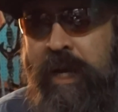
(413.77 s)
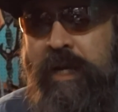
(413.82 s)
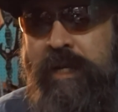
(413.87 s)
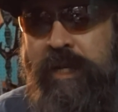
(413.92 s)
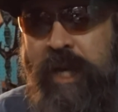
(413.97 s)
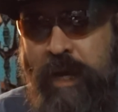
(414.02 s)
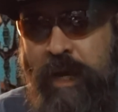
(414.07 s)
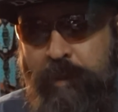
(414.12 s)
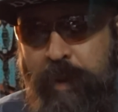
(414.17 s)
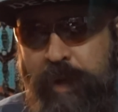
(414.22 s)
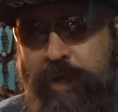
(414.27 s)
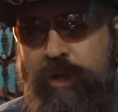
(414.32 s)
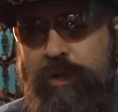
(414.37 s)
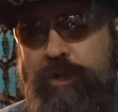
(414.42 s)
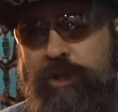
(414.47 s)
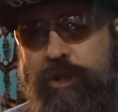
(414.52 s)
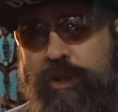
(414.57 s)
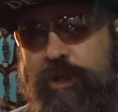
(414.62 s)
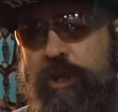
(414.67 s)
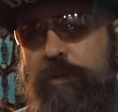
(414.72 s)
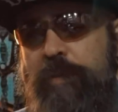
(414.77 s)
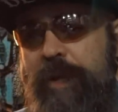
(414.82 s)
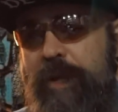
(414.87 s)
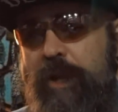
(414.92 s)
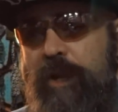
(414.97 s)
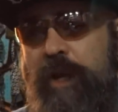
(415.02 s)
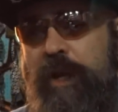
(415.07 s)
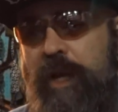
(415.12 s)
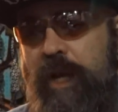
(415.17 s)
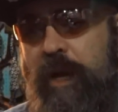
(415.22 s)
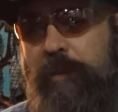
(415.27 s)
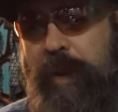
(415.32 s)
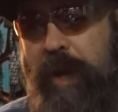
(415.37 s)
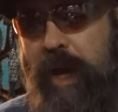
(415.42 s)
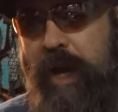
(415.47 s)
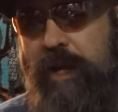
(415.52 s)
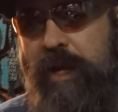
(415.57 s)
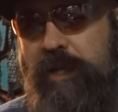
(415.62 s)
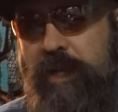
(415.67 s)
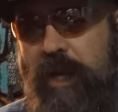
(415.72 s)
take pictures. You should be looking up
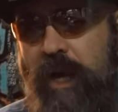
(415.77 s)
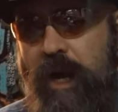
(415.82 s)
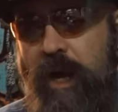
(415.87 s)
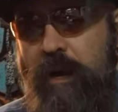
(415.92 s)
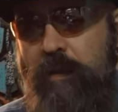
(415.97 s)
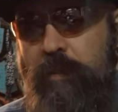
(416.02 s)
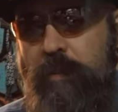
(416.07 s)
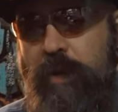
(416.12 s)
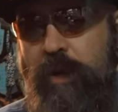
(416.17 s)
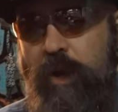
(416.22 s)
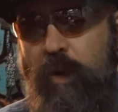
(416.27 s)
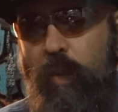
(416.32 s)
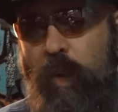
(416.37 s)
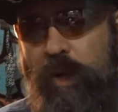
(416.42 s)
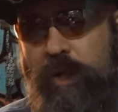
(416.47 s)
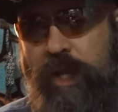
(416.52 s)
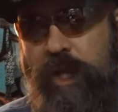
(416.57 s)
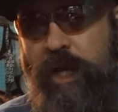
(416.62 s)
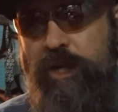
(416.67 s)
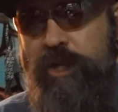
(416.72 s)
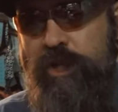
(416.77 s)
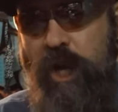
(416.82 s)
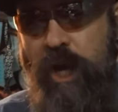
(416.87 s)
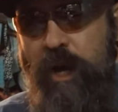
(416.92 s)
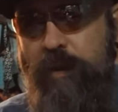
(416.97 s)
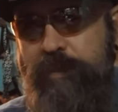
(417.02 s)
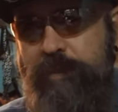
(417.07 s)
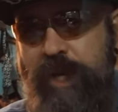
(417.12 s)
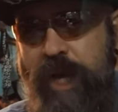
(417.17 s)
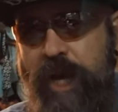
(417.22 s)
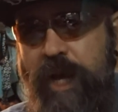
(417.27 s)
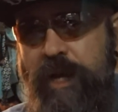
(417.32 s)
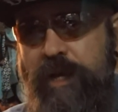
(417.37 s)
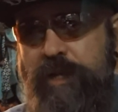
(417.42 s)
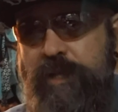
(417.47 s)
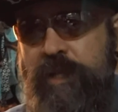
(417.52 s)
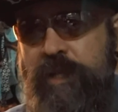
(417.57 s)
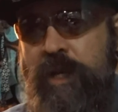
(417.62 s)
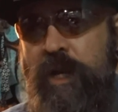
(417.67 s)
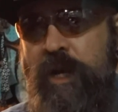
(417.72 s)
ahead of time, what that job takes.